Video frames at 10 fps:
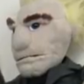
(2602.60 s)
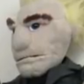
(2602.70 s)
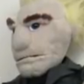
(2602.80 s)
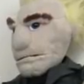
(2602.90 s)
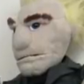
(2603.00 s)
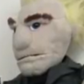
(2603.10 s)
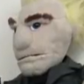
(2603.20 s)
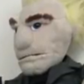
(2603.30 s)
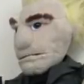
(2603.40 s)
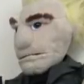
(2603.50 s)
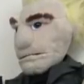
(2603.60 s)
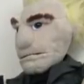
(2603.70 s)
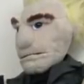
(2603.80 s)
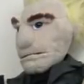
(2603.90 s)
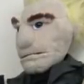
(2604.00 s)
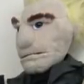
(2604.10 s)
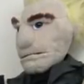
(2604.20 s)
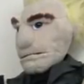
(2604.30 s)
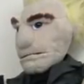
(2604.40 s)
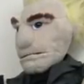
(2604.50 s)

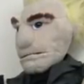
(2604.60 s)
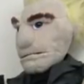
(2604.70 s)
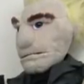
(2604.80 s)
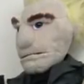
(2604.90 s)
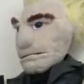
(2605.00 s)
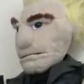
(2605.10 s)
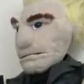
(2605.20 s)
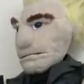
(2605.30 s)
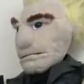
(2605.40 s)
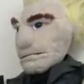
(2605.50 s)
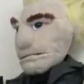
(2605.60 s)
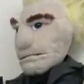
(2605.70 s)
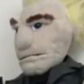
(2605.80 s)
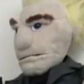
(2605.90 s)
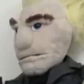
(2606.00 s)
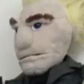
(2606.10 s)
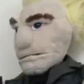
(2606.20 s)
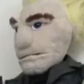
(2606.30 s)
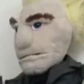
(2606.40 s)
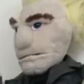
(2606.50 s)

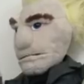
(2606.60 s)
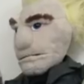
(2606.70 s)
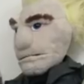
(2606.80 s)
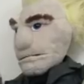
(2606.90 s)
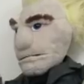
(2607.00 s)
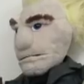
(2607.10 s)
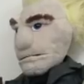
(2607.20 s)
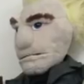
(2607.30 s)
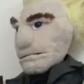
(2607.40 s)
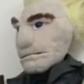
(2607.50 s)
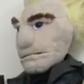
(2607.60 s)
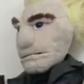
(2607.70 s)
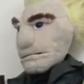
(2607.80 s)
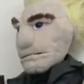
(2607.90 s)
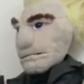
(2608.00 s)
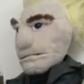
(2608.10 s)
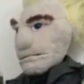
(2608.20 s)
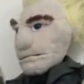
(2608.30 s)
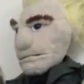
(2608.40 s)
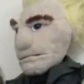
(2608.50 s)

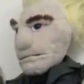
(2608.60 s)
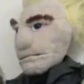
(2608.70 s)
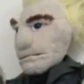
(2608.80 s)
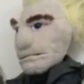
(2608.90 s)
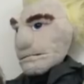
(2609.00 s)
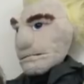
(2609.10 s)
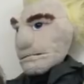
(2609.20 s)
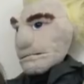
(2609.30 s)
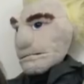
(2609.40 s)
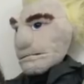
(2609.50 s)
[no speech]